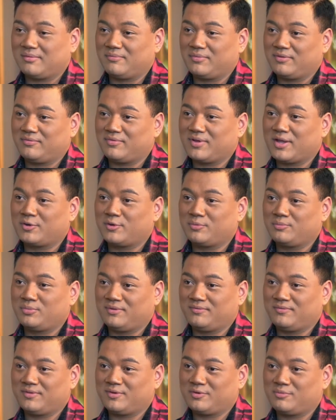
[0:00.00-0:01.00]
If I could
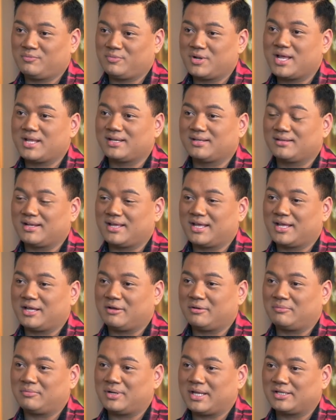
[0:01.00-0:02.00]
be very blunt,
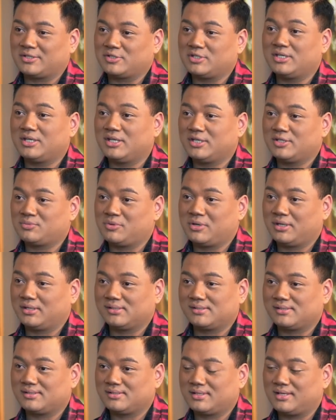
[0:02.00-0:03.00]
like teenage
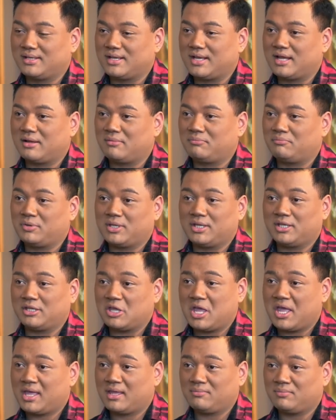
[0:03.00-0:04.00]
pregnancy, being
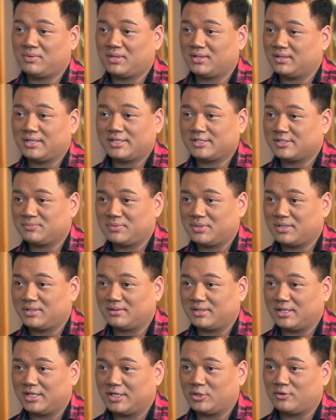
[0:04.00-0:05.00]
gay, being
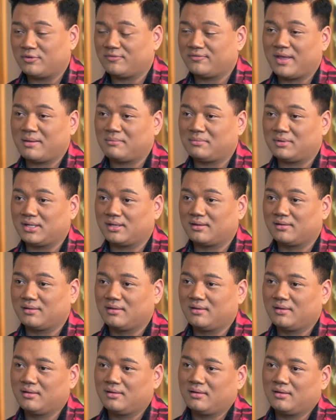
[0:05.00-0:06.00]
lesbian in your family
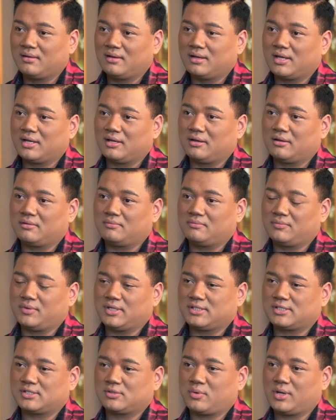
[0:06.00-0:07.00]

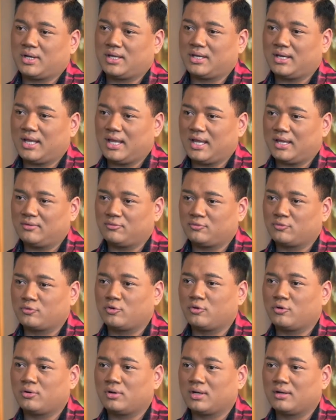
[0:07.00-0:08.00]
is quite a
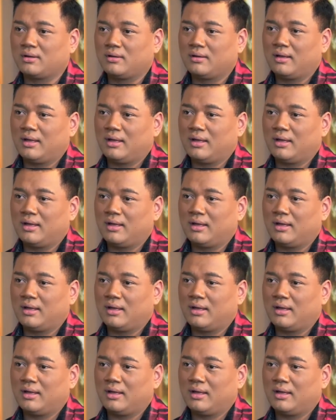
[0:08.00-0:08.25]
raw